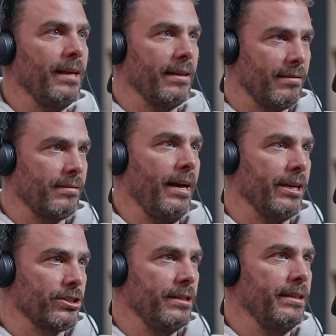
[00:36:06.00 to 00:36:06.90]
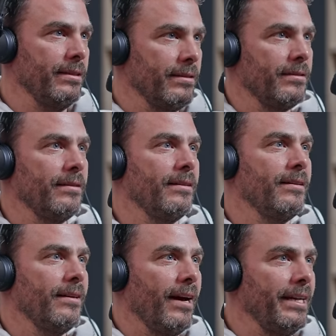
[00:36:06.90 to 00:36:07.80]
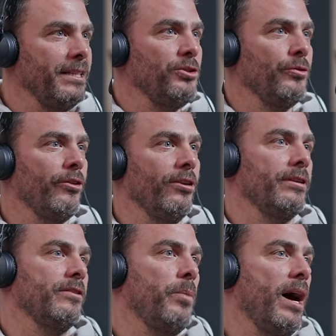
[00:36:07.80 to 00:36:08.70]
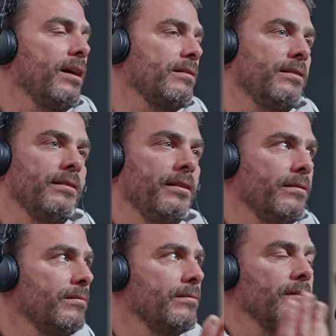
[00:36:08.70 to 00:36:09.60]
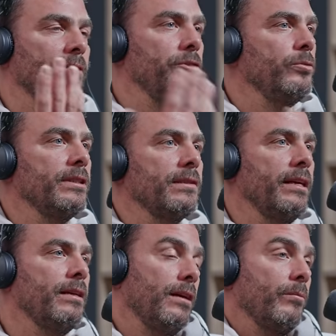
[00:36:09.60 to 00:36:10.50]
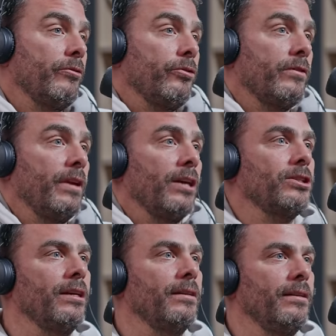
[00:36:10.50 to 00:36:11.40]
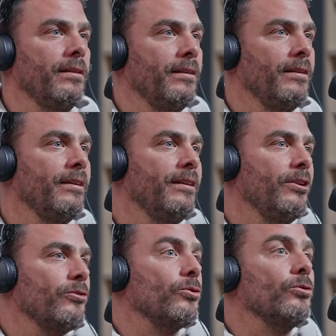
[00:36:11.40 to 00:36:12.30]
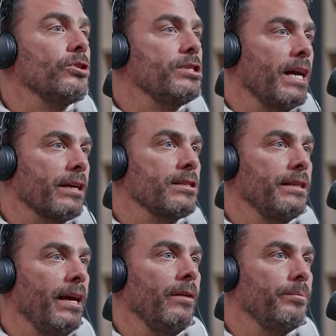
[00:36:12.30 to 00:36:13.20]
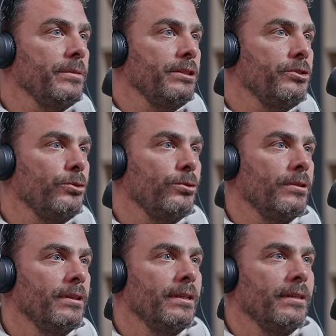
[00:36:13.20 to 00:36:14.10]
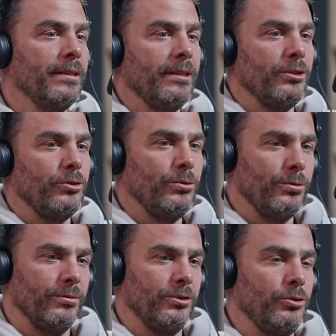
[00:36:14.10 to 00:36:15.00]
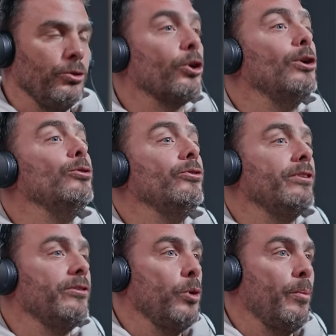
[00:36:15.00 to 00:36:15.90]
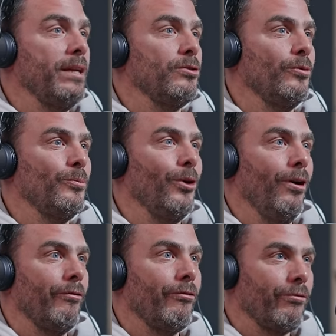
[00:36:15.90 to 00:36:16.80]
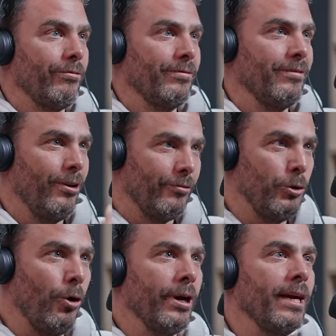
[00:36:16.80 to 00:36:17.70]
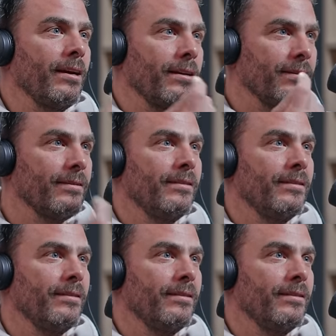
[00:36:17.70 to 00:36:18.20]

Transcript: That's actually, I need to follow this path. And then a few weeks later, I had my first darshan. And so Guruji actually helped me to. To, to not lose this momentum of of knowing